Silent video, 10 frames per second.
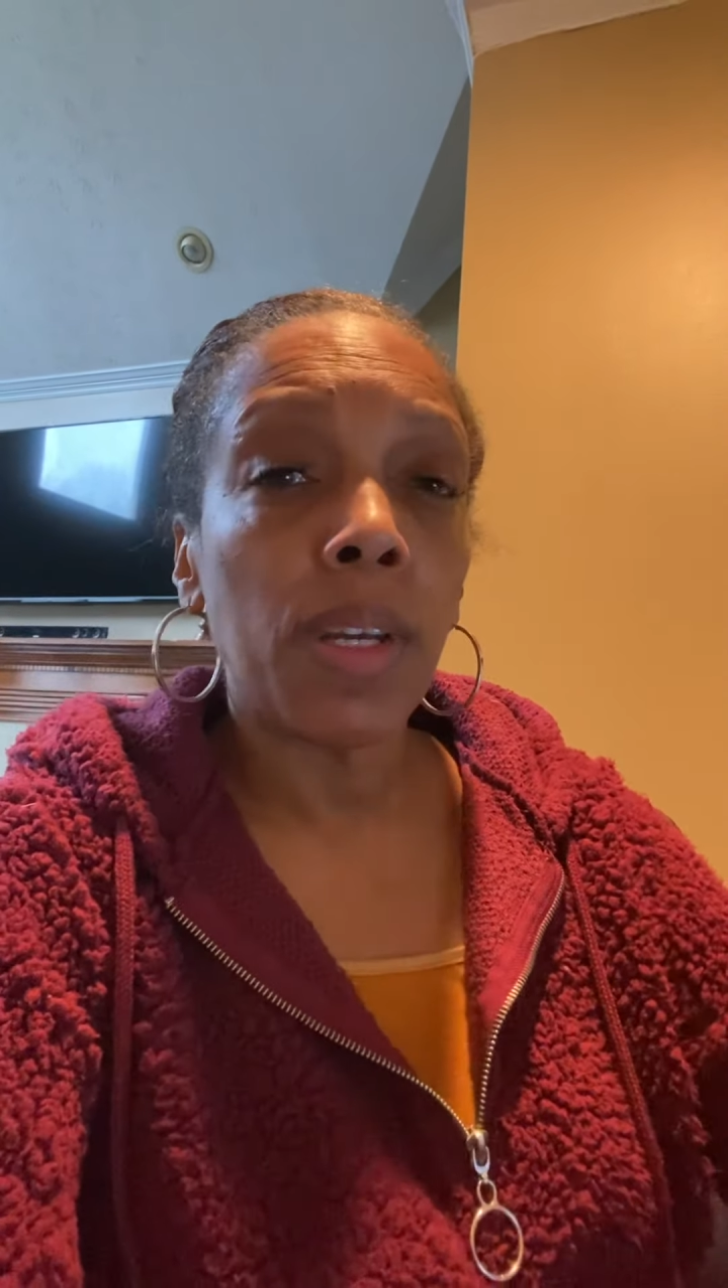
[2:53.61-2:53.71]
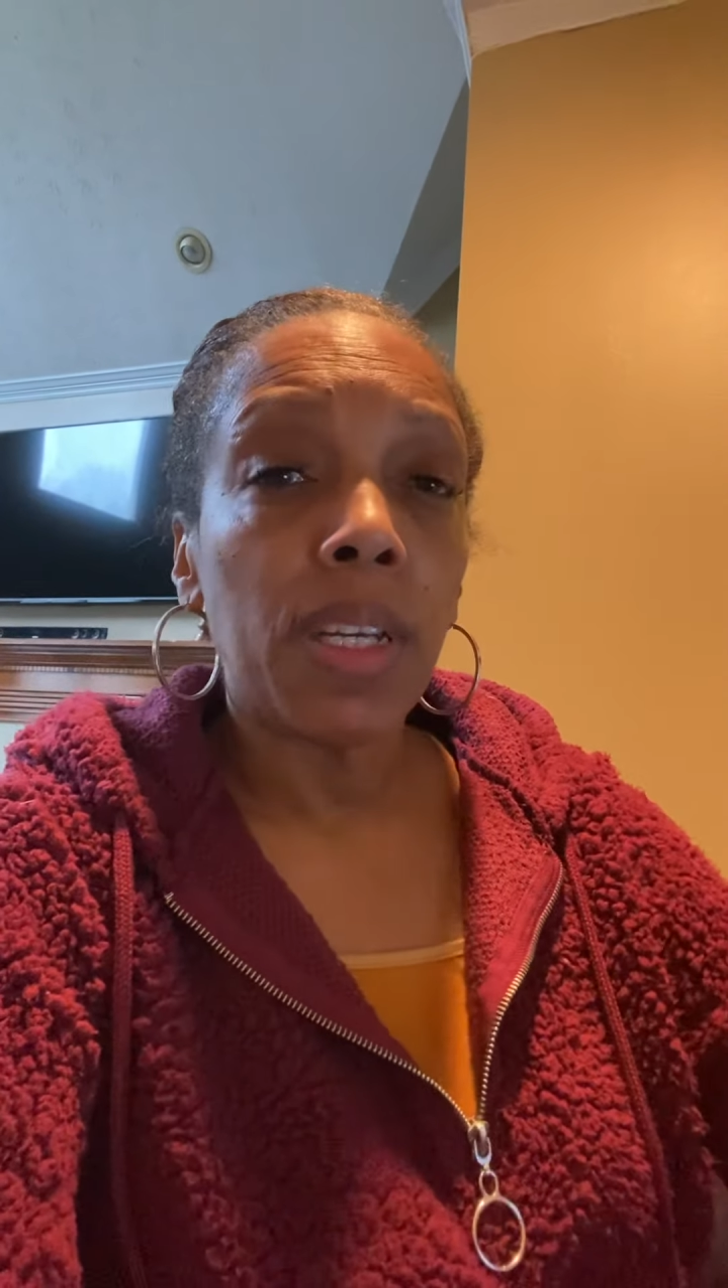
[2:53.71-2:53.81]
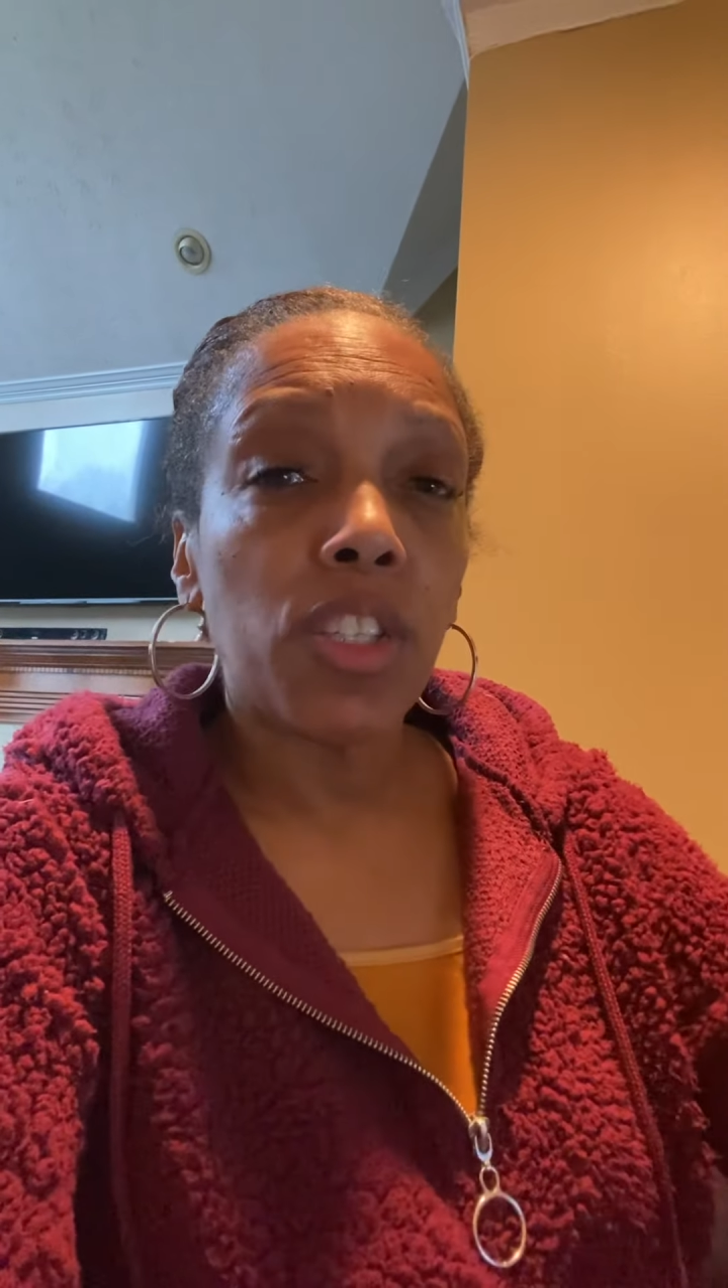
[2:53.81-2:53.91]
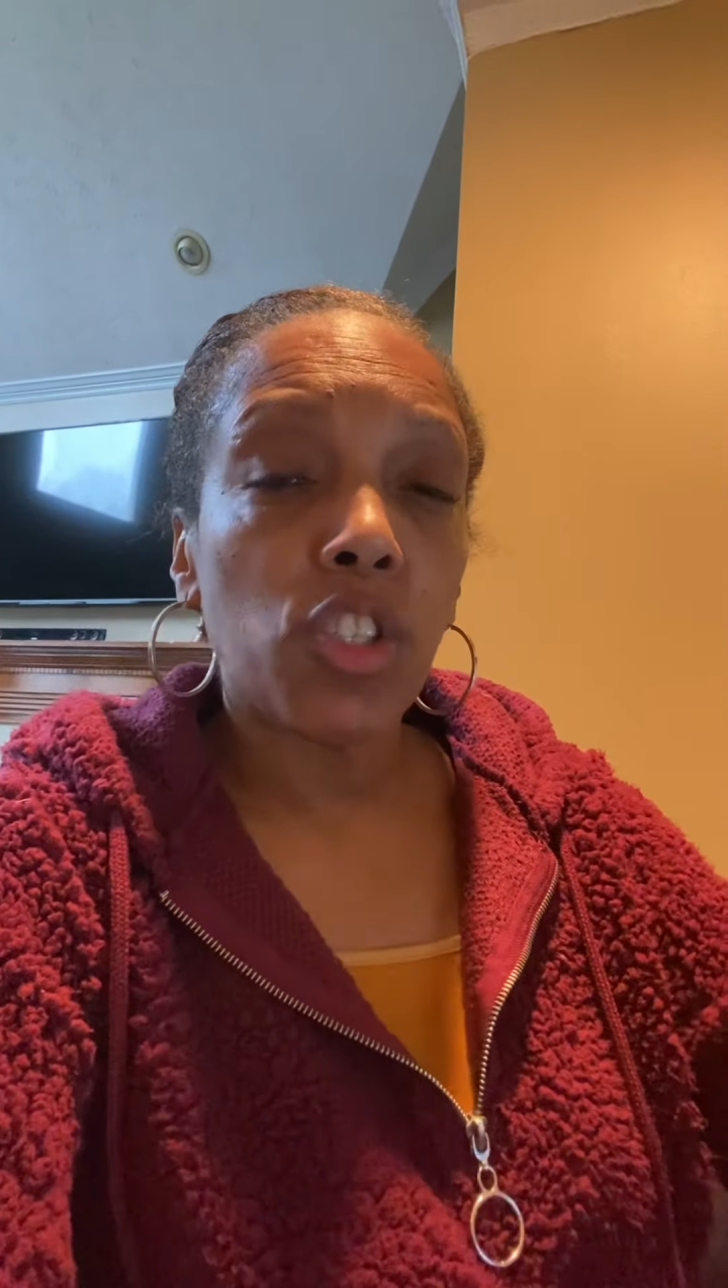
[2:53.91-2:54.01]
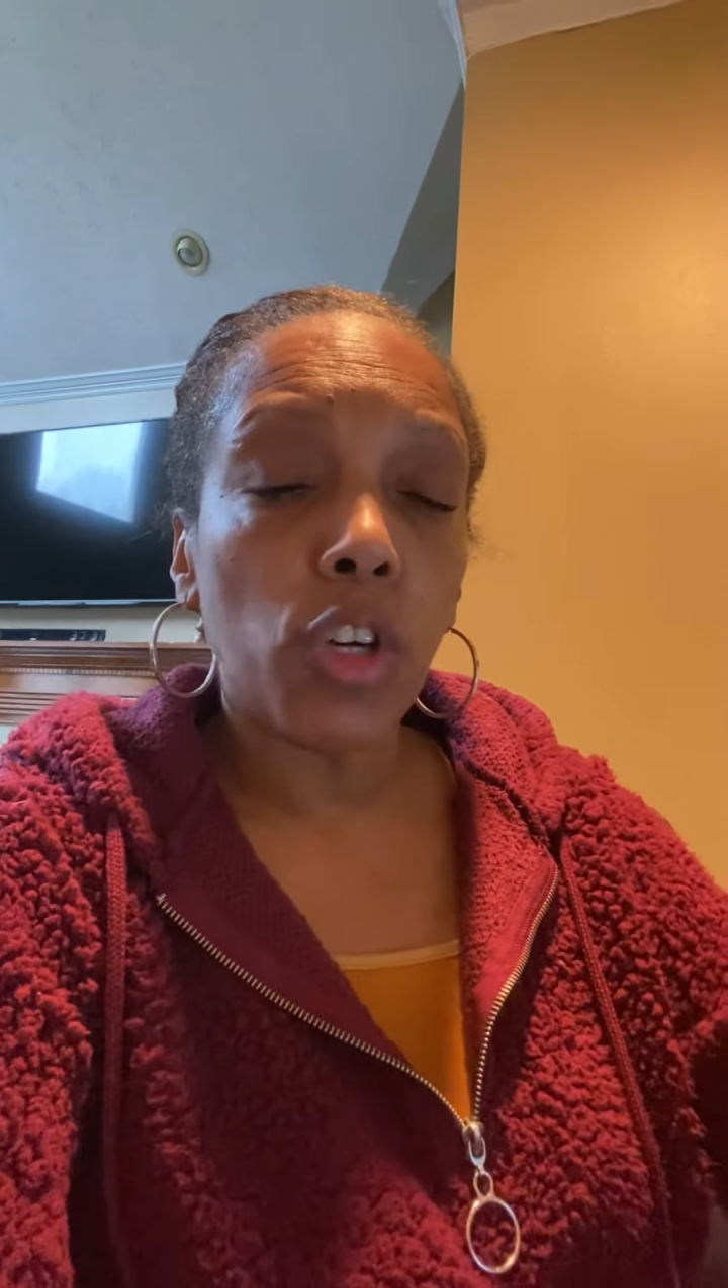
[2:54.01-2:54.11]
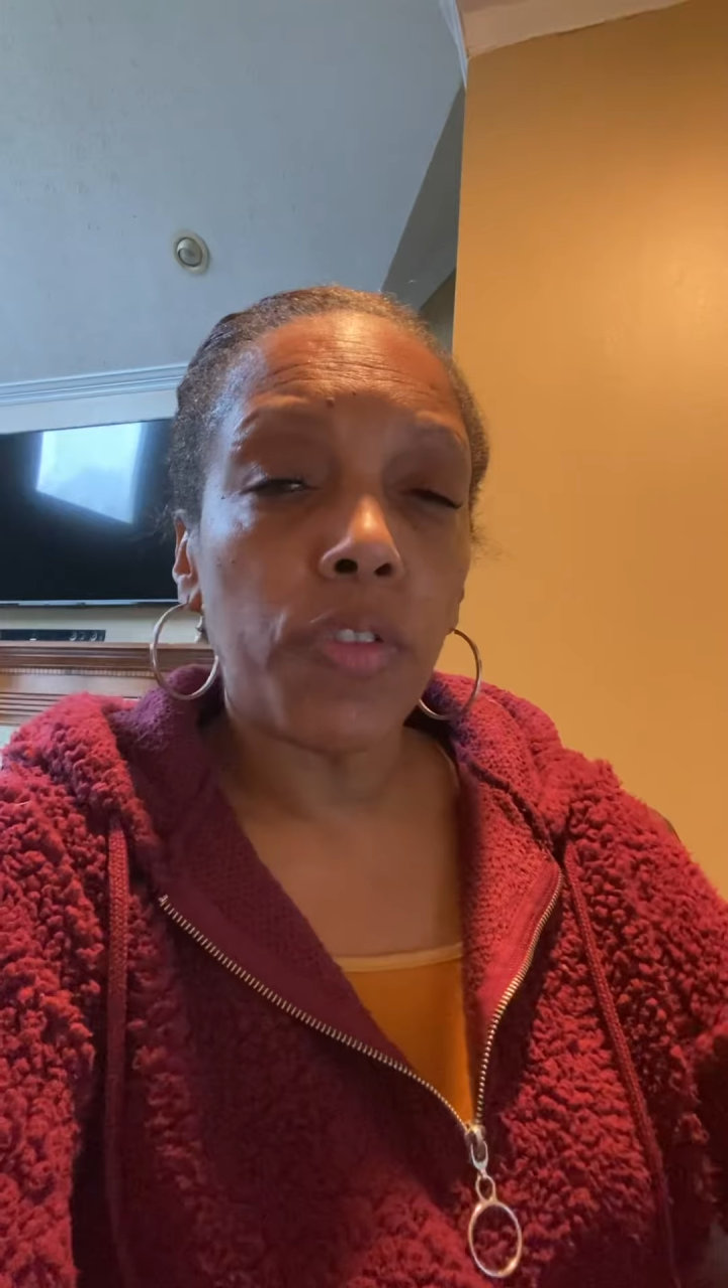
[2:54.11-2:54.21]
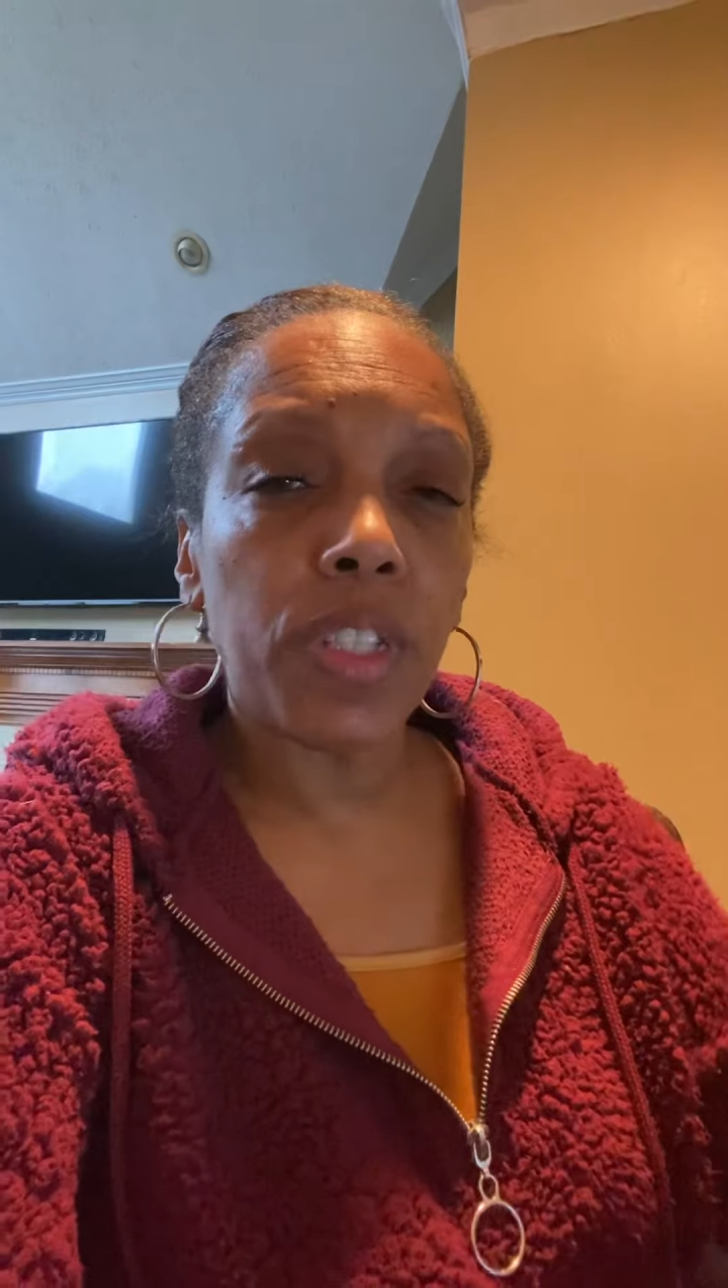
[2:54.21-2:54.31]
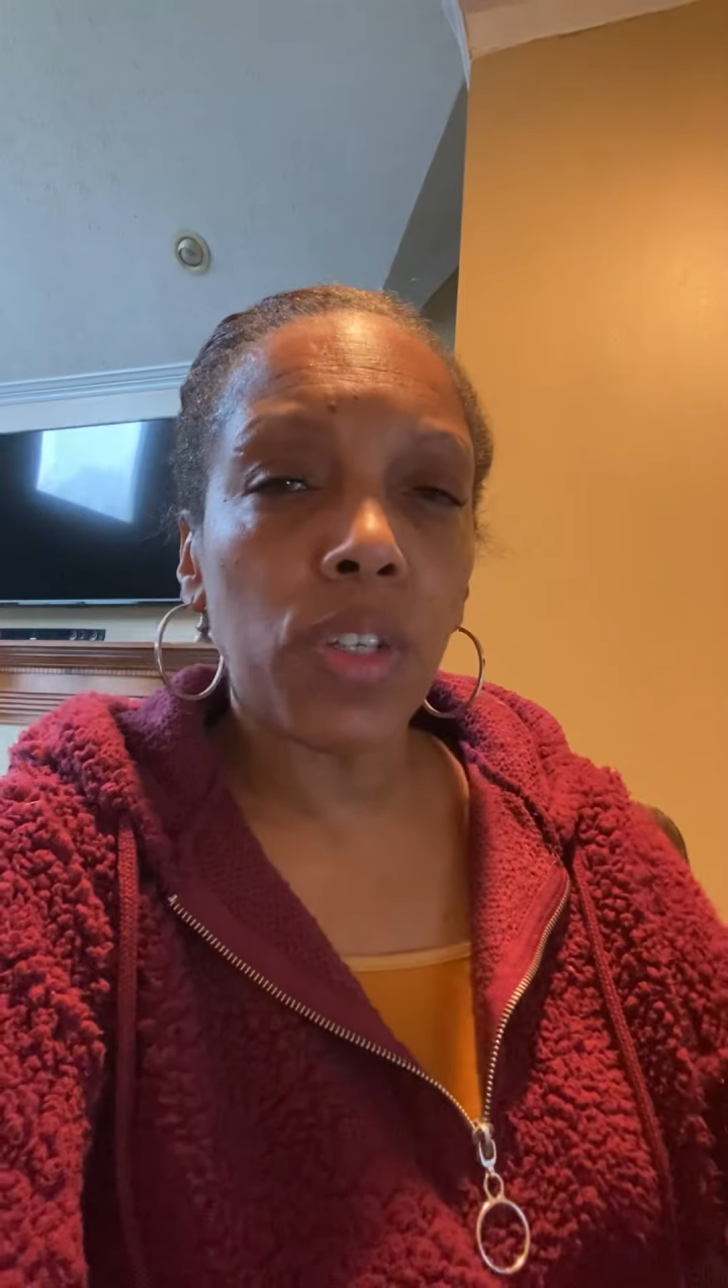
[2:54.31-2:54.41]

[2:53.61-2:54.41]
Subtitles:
service